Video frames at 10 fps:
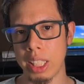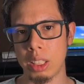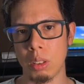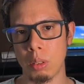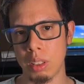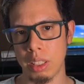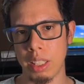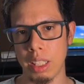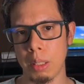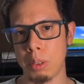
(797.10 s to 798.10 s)

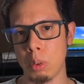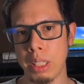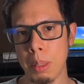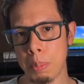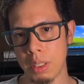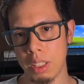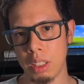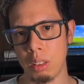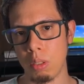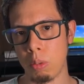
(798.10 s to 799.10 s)
connection have to
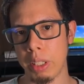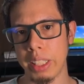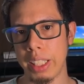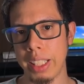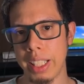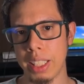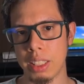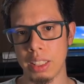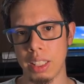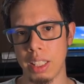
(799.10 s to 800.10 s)
deep to
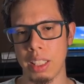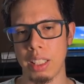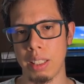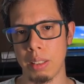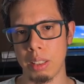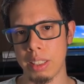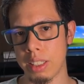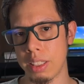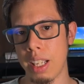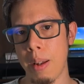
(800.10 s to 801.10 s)
finally get
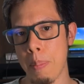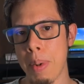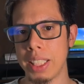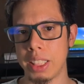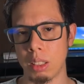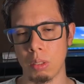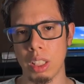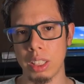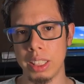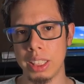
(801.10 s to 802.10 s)
the
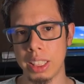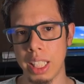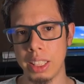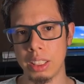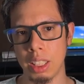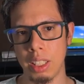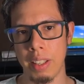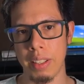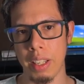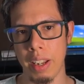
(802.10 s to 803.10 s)
matching, right? In this
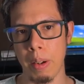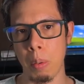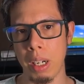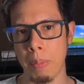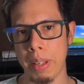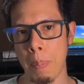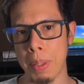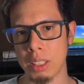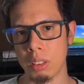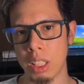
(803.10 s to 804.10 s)
case, we
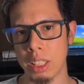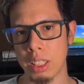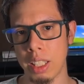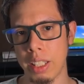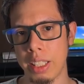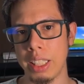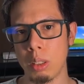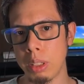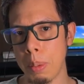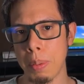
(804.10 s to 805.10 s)
have a person that
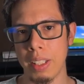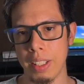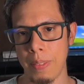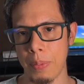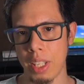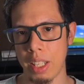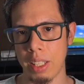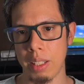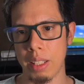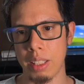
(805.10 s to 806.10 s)
need to deep
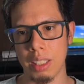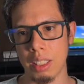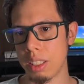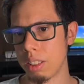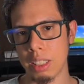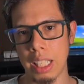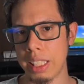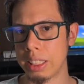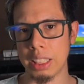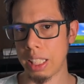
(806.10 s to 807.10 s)

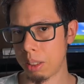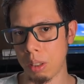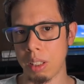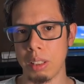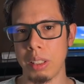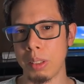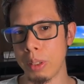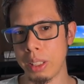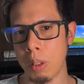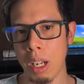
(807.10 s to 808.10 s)
that necessary
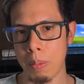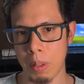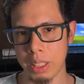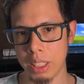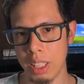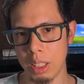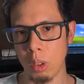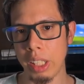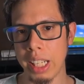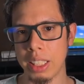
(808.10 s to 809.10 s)
to need to have, right?
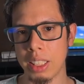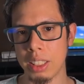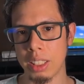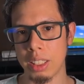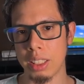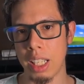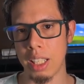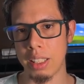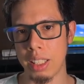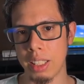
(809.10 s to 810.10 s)
To locate it
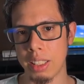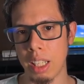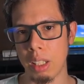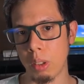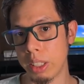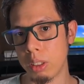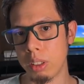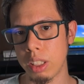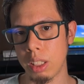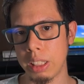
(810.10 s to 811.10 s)
the
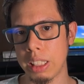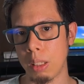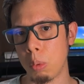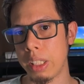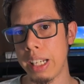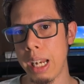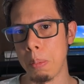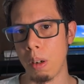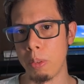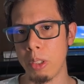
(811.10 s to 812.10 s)
location that, with
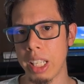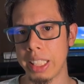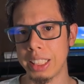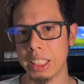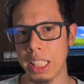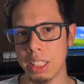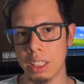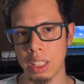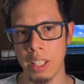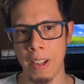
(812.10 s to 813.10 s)
the name of United
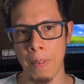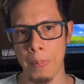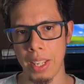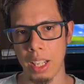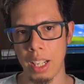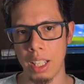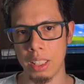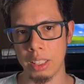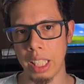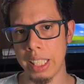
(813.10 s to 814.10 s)
States.
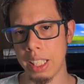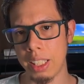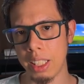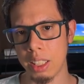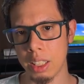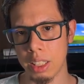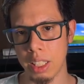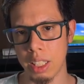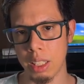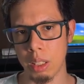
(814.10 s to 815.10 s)
And the next
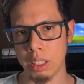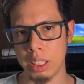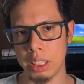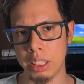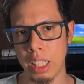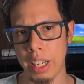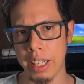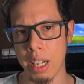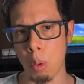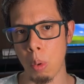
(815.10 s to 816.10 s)
thing, this
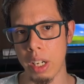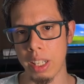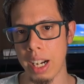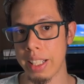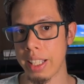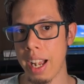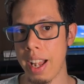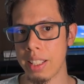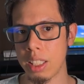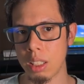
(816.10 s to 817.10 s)
is like an aware
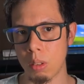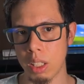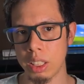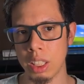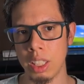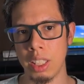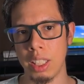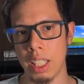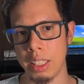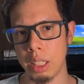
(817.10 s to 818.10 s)
and, right?
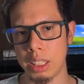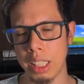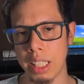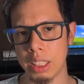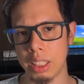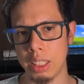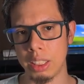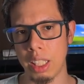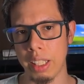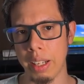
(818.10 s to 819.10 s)
And this
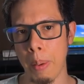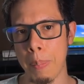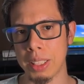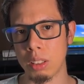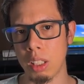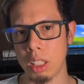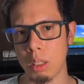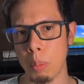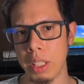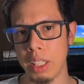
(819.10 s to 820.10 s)
case is like the
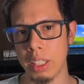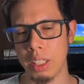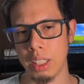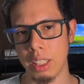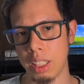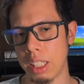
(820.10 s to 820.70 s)
person had to be